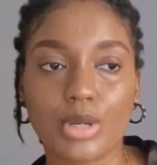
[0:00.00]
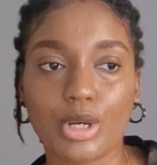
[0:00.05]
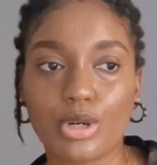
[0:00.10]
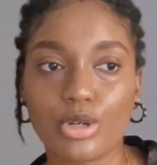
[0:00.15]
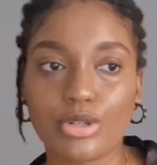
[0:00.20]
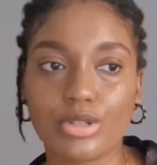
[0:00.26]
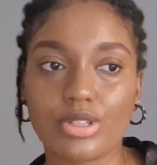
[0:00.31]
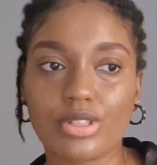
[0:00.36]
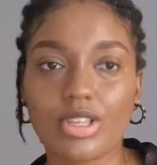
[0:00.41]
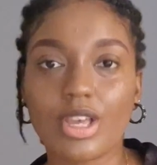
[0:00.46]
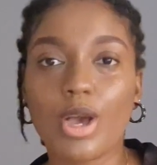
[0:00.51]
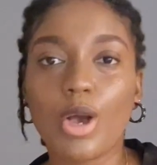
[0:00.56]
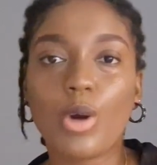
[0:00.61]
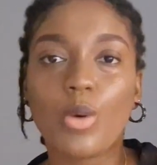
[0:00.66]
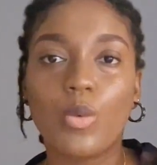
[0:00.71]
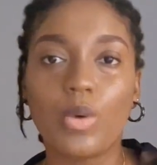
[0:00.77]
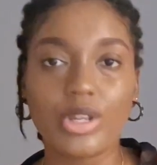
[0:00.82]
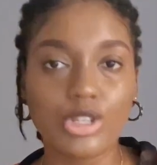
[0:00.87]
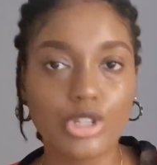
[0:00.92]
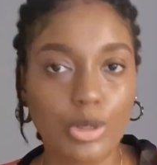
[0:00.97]
Because
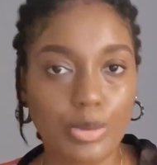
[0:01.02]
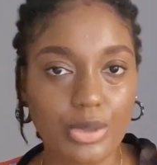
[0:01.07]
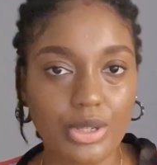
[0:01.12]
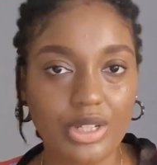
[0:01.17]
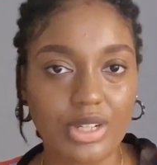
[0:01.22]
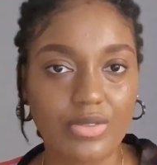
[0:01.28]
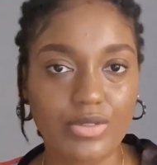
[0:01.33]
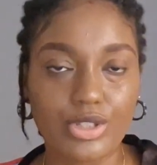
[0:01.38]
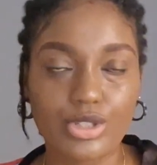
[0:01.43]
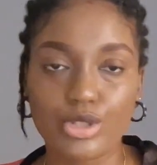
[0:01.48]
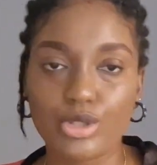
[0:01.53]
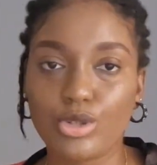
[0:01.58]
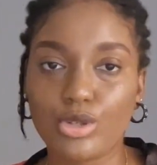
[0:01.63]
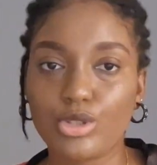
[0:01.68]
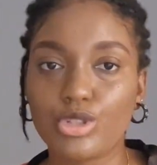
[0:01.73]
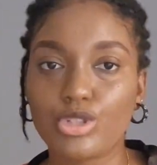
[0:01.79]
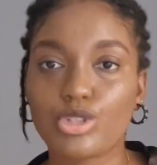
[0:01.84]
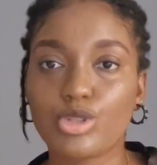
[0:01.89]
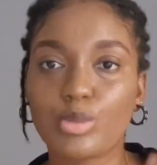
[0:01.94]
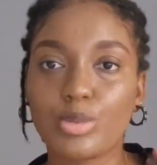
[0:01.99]
when you upload a video,
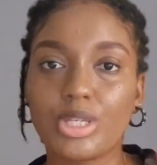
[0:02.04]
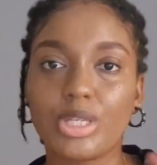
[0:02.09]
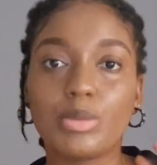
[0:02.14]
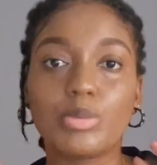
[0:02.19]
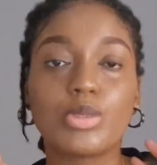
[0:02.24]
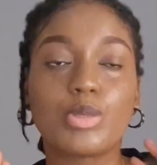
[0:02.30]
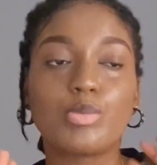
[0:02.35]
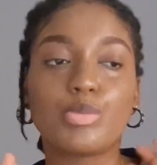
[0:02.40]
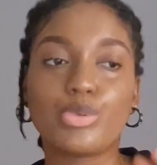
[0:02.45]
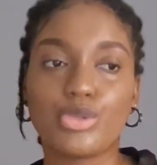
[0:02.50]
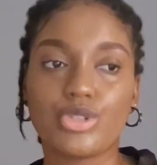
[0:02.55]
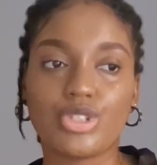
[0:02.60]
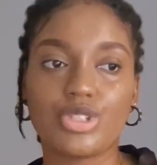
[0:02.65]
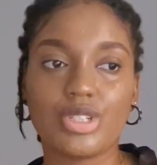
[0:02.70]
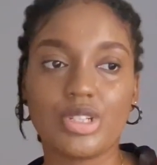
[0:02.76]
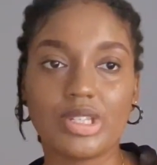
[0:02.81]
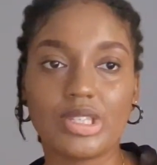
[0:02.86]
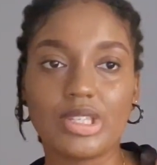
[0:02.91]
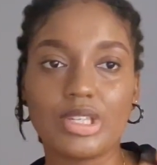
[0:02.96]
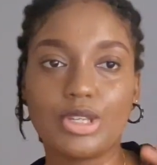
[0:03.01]
YouTube keeps
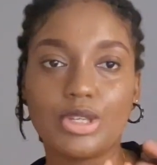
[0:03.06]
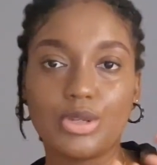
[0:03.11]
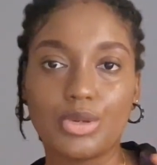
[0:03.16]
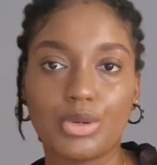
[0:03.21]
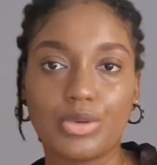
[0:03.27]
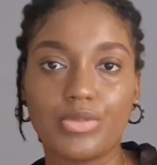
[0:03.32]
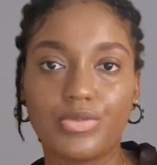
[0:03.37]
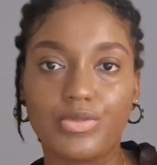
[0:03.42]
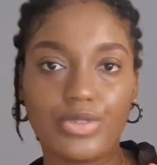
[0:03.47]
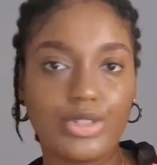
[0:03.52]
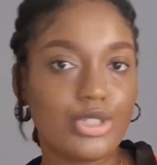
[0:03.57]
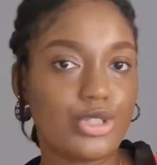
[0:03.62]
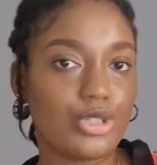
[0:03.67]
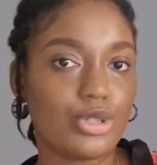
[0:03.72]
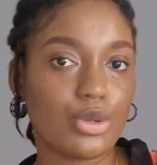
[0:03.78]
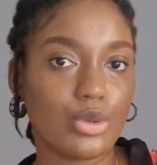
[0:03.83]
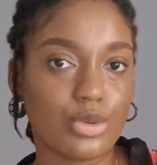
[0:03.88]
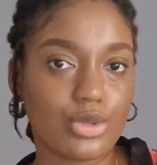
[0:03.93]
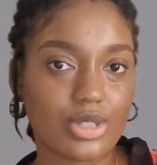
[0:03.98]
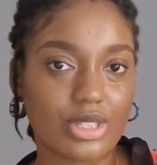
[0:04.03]
pushing your
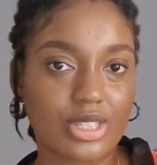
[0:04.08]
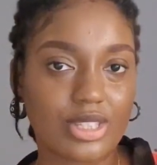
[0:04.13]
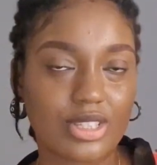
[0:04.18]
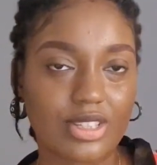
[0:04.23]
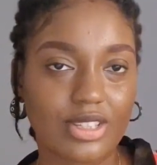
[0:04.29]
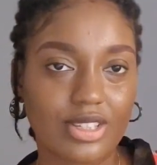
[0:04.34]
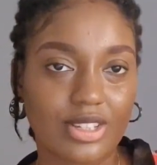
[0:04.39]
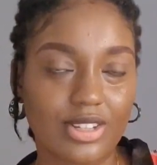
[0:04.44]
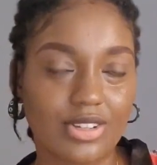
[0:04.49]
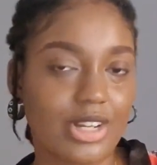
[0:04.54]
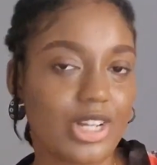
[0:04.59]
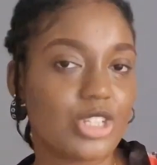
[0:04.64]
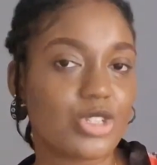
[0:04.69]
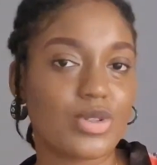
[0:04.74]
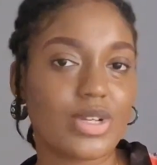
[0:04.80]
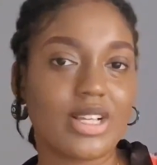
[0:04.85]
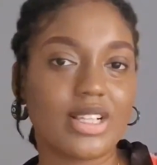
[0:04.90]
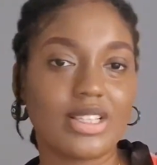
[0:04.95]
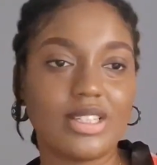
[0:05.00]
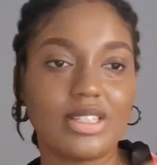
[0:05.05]
videos
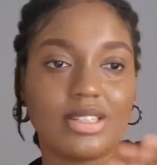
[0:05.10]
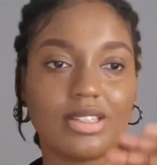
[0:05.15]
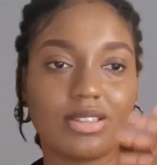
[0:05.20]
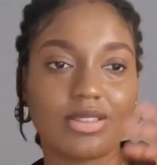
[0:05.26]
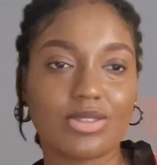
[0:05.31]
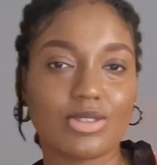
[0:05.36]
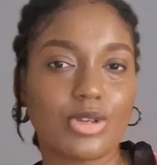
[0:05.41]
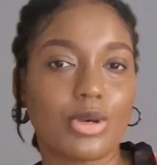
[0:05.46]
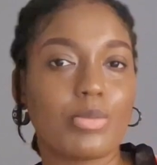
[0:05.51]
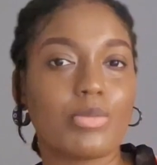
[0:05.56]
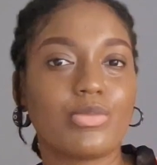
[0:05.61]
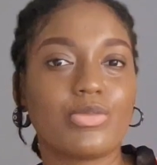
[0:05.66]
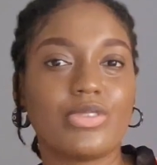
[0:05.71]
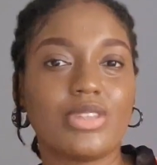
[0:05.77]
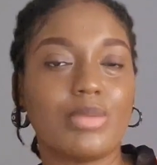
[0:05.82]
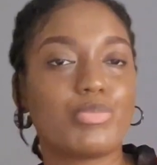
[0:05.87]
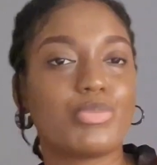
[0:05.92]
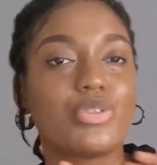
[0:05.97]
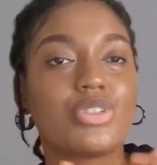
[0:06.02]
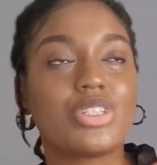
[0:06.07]
gradually. Some,
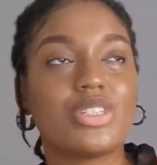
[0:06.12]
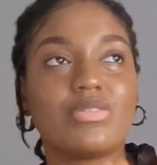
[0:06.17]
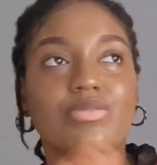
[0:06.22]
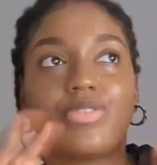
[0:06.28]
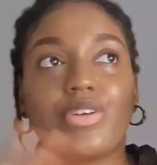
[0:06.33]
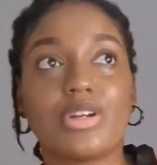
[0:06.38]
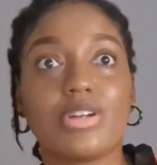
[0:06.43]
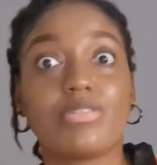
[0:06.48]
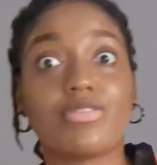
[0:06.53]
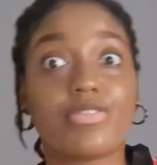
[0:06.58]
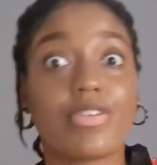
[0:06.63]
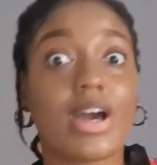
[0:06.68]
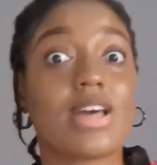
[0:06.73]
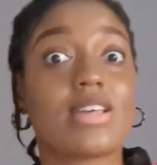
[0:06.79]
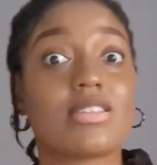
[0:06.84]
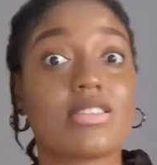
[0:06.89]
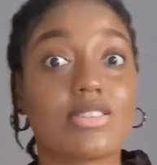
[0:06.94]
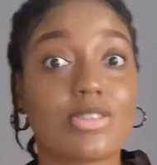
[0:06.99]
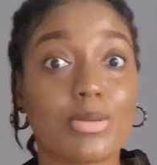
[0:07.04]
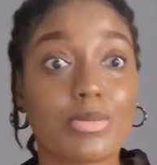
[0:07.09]
they push it very
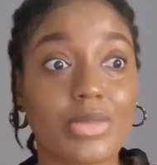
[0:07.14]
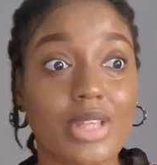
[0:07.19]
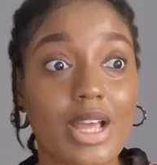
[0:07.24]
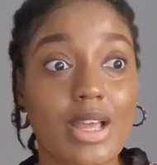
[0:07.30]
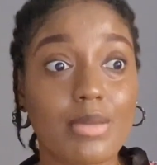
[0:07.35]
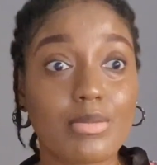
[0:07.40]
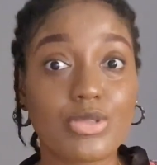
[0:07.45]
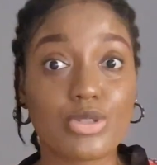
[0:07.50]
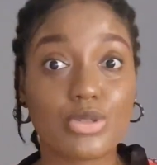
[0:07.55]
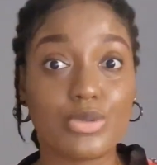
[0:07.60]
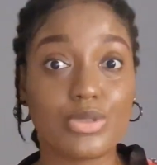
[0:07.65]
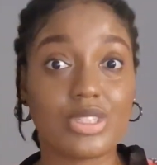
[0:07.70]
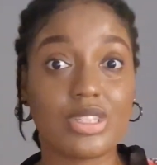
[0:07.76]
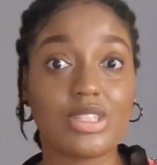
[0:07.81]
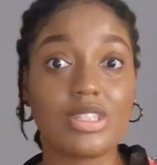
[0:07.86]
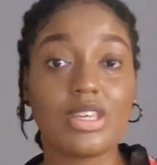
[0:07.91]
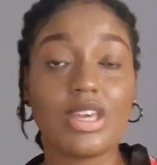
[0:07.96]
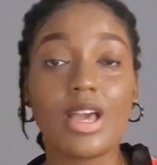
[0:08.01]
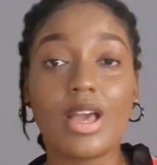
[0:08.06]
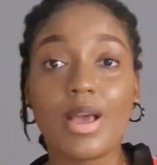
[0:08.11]
fast. Sometimes you
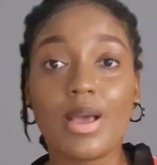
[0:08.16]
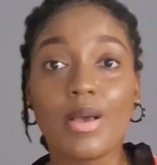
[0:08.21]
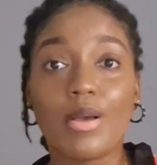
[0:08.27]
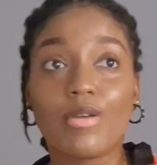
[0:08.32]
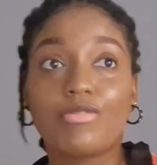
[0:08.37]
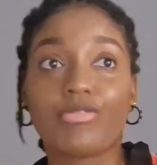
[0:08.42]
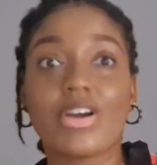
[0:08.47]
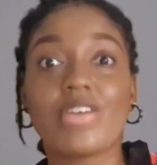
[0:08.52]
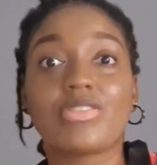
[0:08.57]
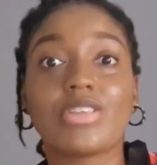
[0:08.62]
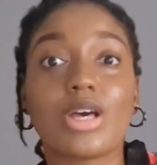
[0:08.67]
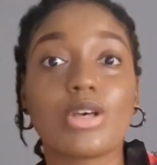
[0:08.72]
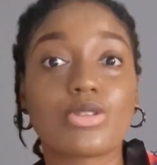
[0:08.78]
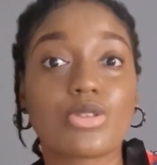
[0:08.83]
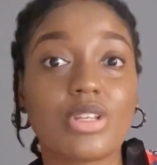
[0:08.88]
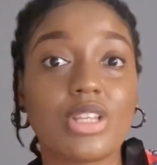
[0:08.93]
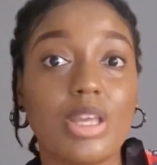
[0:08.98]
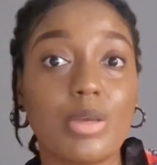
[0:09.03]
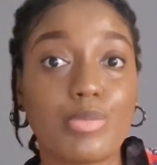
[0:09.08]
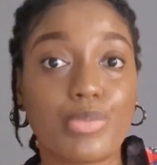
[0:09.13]
see
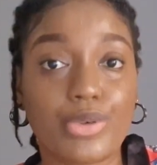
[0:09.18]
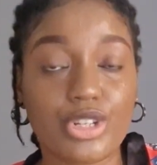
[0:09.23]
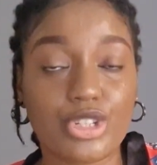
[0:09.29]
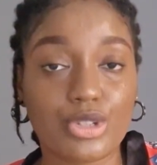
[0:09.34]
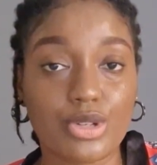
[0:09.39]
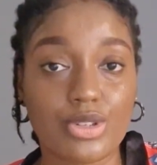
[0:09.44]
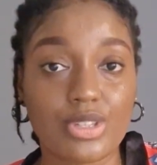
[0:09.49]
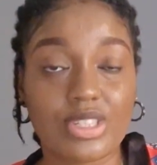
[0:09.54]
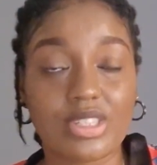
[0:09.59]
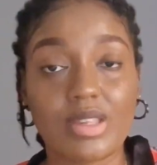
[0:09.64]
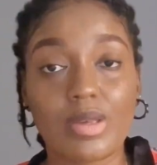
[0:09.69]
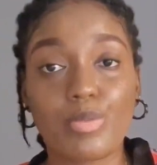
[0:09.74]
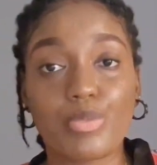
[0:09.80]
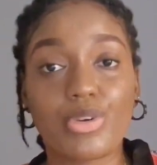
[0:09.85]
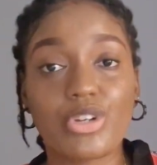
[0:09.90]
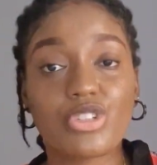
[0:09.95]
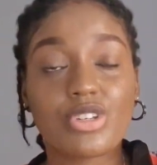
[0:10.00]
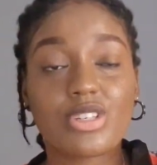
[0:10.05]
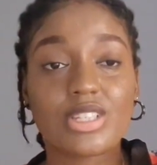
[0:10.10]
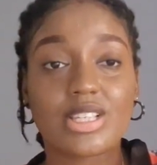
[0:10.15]
5,000 impressions. The
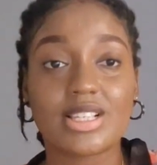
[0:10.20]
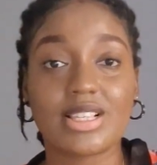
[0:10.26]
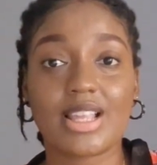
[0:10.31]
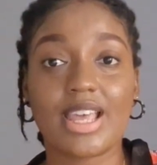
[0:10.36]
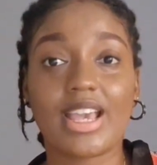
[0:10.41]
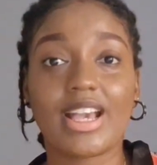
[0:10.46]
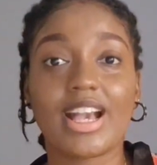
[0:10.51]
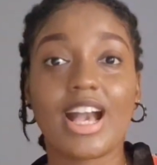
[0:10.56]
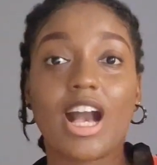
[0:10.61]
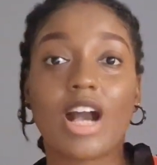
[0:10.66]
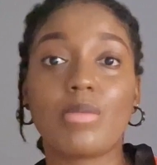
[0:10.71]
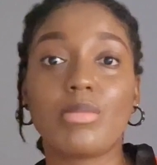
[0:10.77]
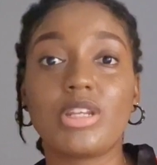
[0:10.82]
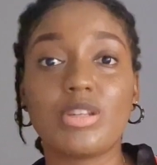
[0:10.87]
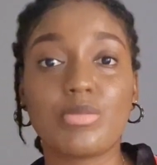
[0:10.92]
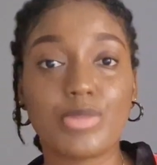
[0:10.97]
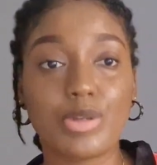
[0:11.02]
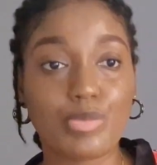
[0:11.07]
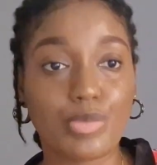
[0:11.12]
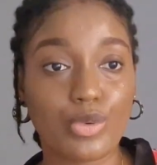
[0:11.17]
impressions is like how many
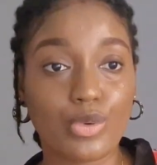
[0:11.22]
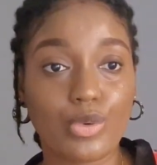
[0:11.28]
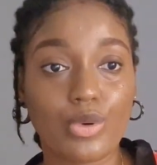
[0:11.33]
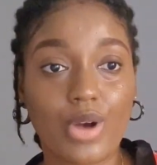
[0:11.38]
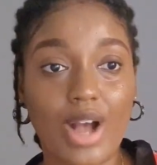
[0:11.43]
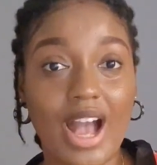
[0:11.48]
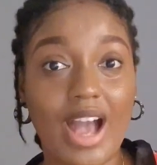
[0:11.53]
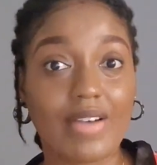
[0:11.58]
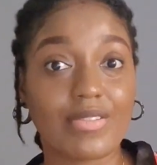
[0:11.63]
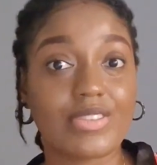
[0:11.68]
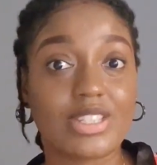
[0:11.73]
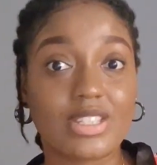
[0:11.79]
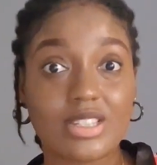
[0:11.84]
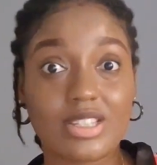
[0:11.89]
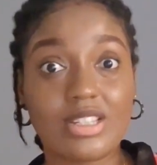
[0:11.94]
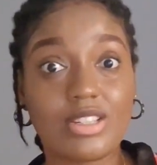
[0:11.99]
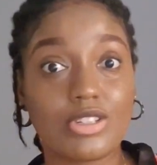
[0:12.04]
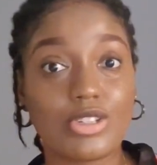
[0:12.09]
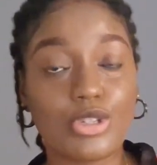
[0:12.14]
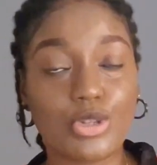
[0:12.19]
people have
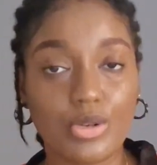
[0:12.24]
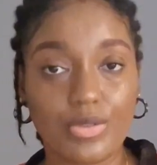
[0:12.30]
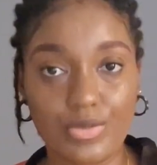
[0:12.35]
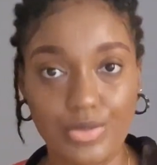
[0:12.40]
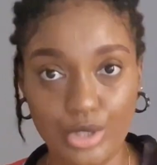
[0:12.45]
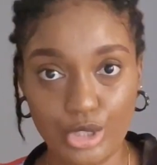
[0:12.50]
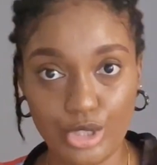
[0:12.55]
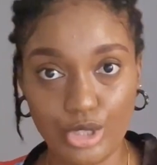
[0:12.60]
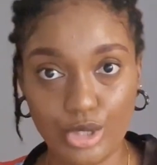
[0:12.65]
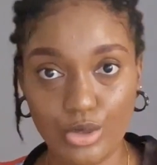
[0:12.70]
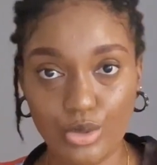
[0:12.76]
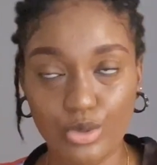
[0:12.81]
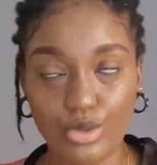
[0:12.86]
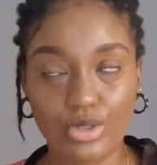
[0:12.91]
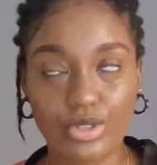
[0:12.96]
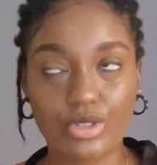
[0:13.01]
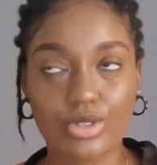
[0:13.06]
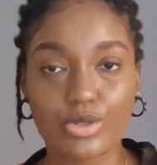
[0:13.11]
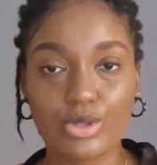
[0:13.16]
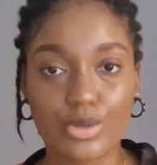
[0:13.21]
seen your
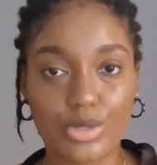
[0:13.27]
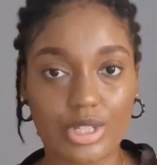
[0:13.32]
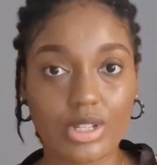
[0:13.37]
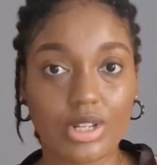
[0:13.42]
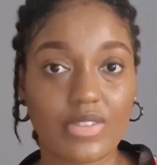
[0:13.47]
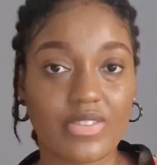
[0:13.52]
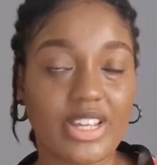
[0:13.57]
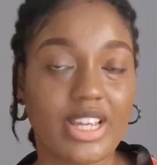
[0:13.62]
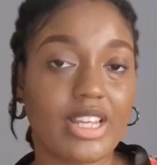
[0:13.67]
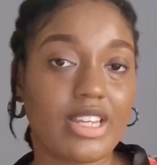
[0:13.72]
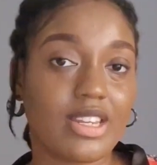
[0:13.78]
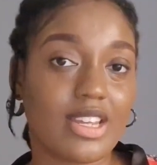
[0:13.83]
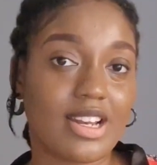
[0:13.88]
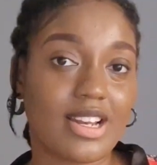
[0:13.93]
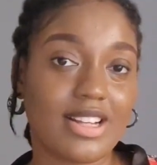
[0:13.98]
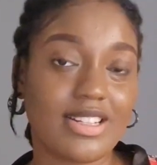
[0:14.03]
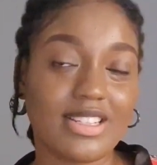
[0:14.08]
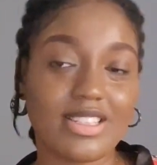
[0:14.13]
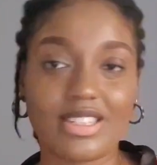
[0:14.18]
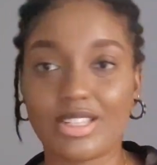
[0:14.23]
videos. You see all of that in the
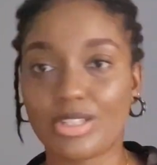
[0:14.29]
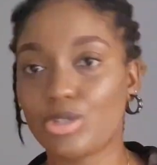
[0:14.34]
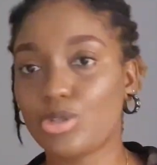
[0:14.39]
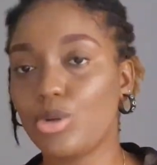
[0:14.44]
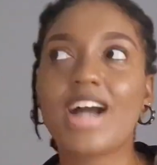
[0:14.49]
analytics.